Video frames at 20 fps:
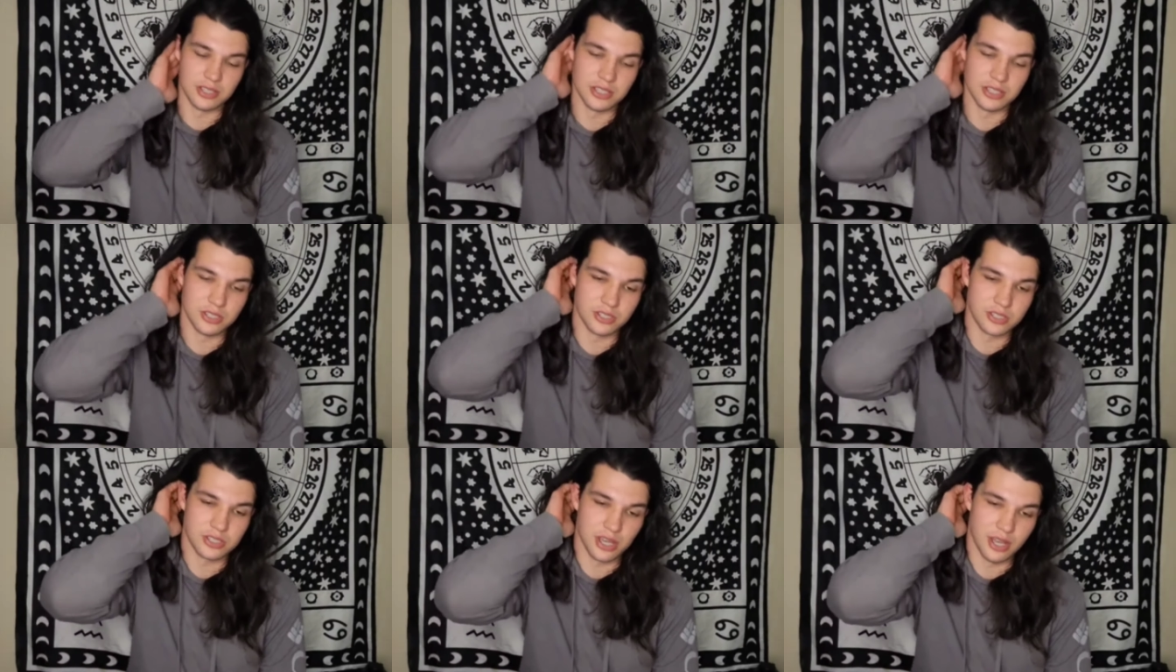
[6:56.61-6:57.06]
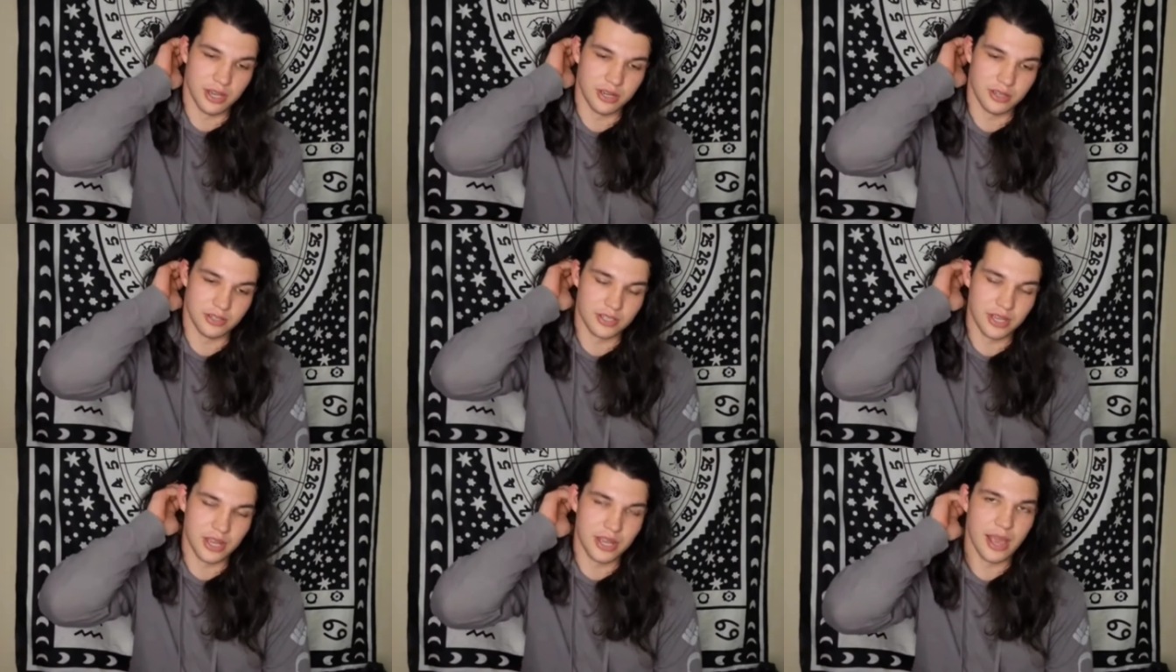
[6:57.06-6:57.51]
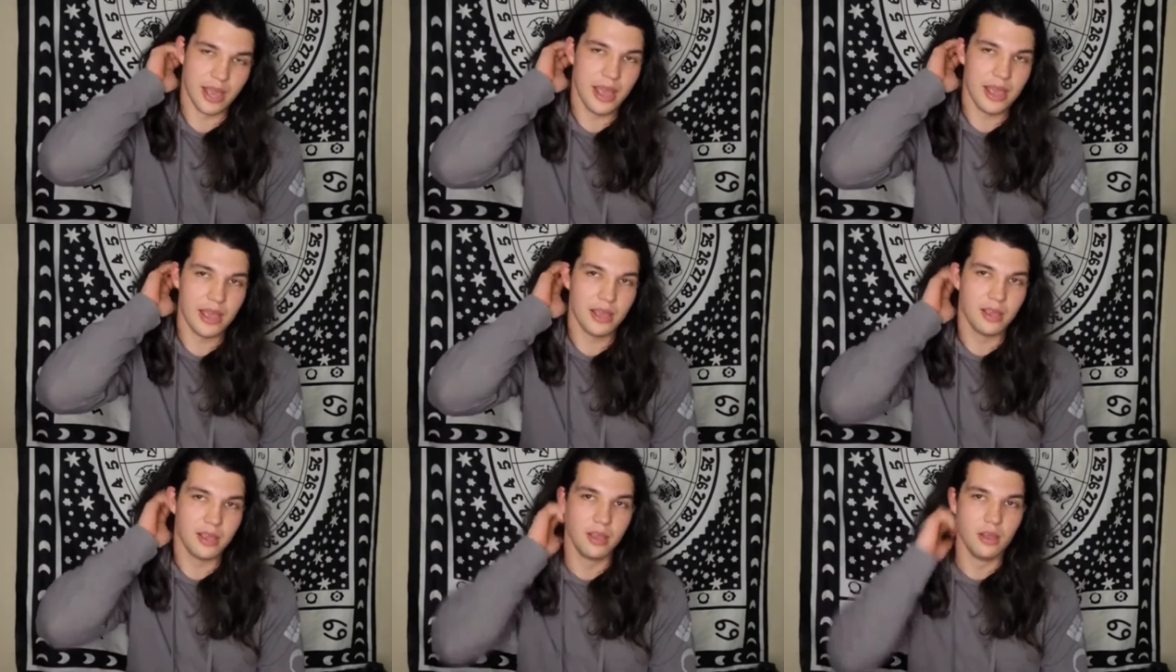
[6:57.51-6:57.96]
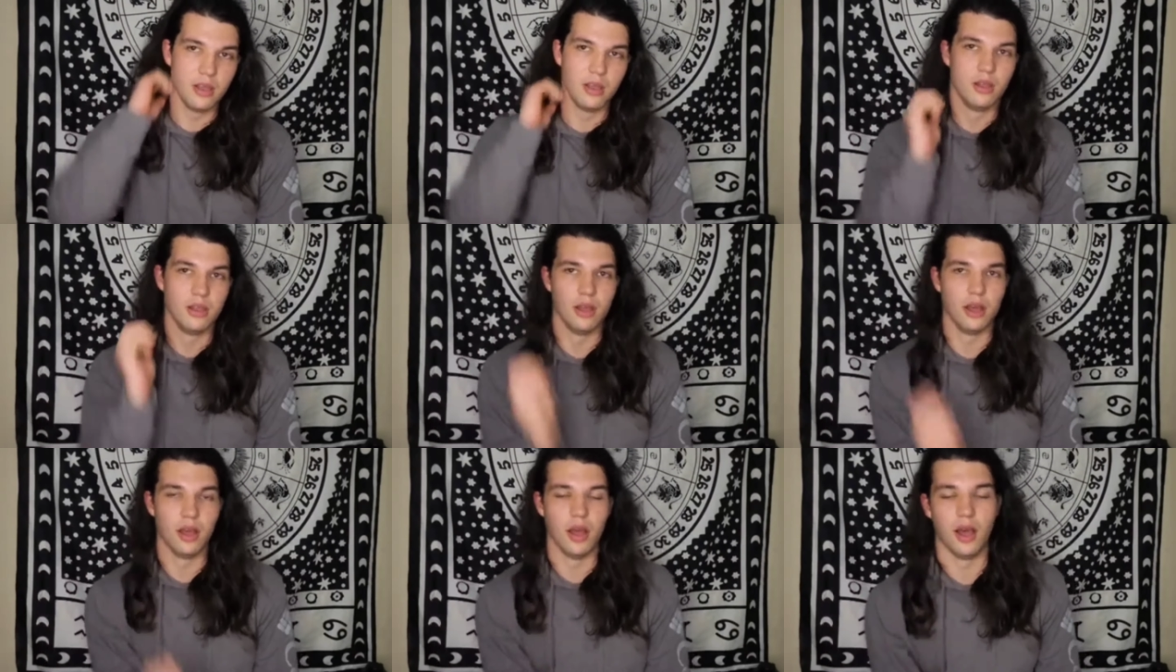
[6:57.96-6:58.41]
They just kind of say, hey,
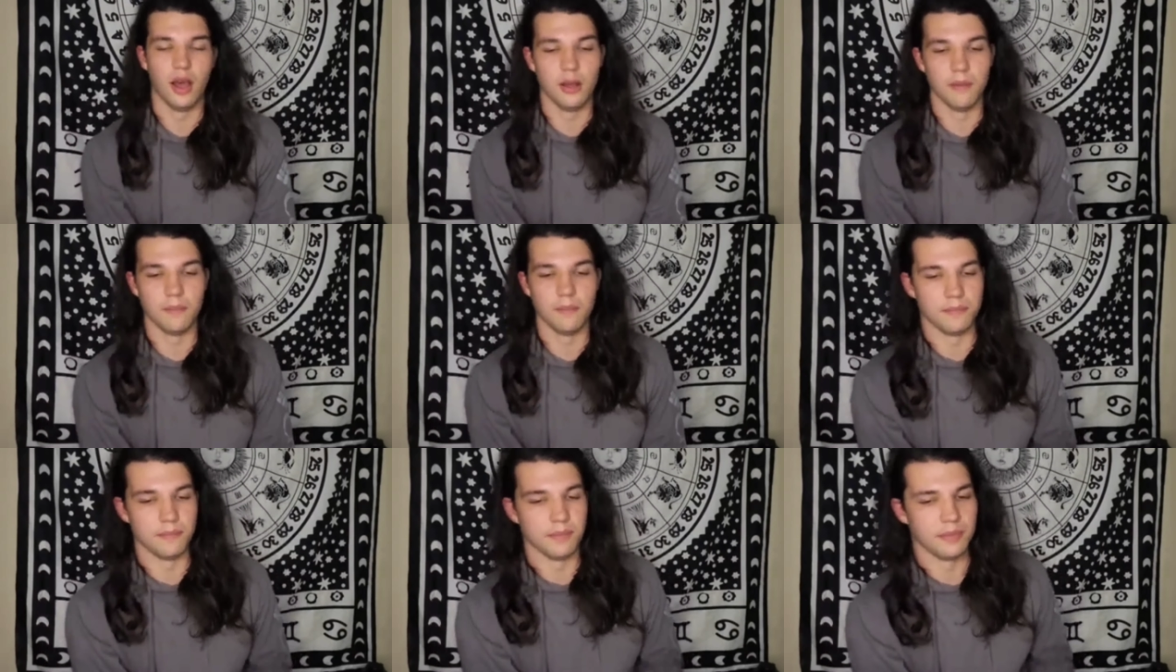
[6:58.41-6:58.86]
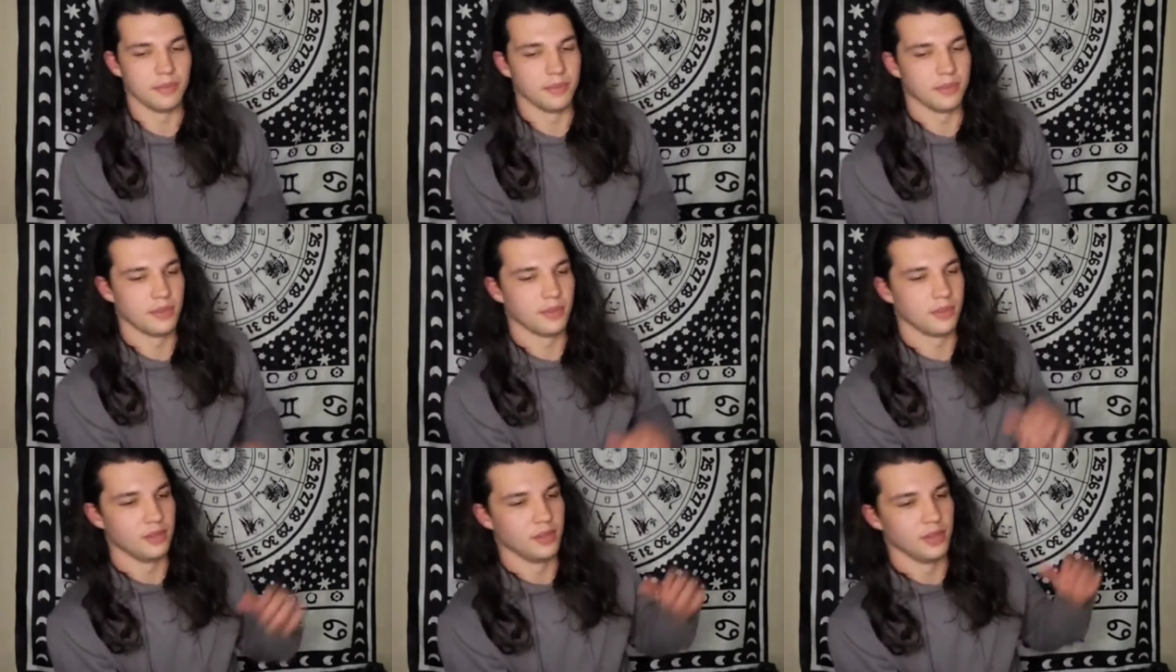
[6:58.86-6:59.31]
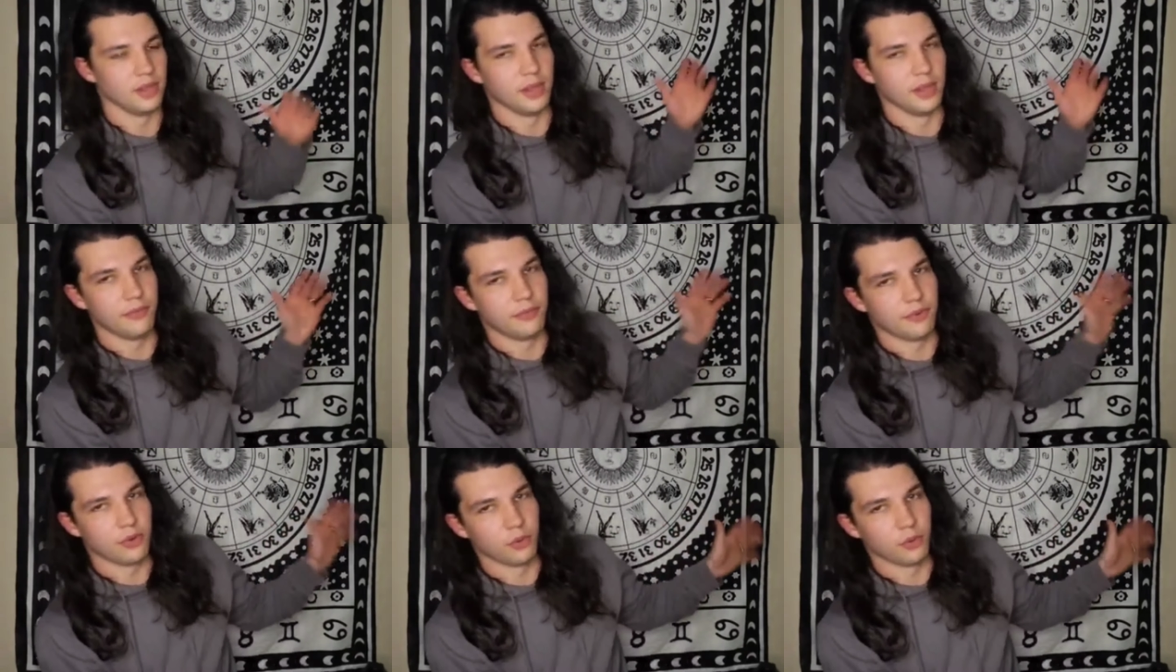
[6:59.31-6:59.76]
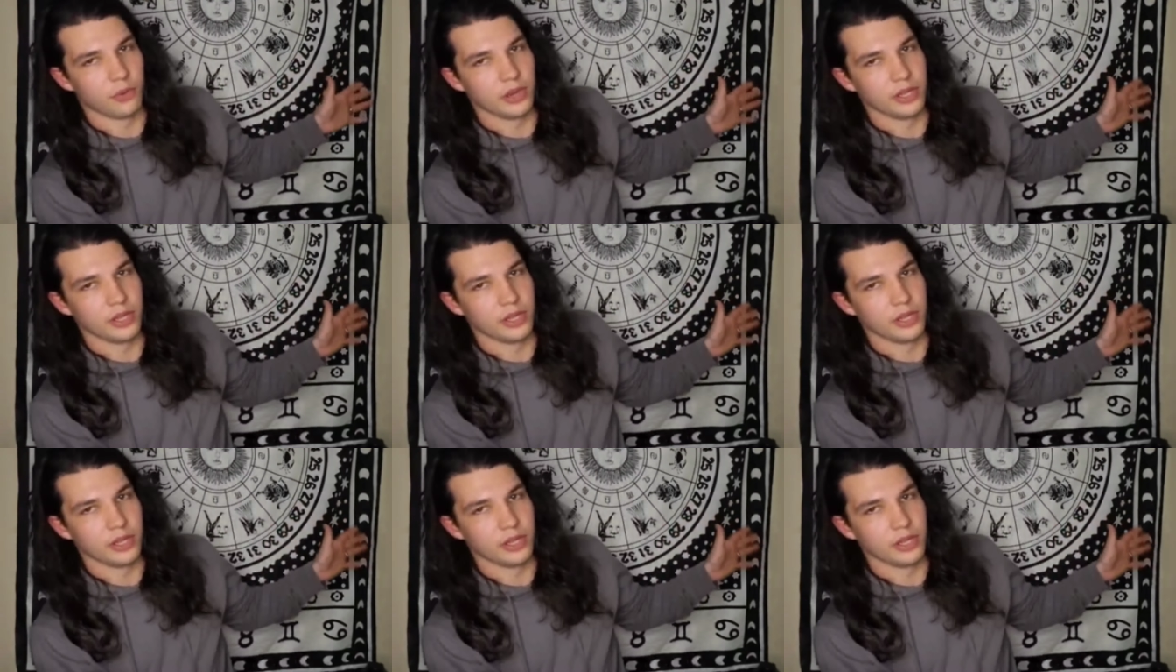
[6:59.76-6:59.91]
um, if you're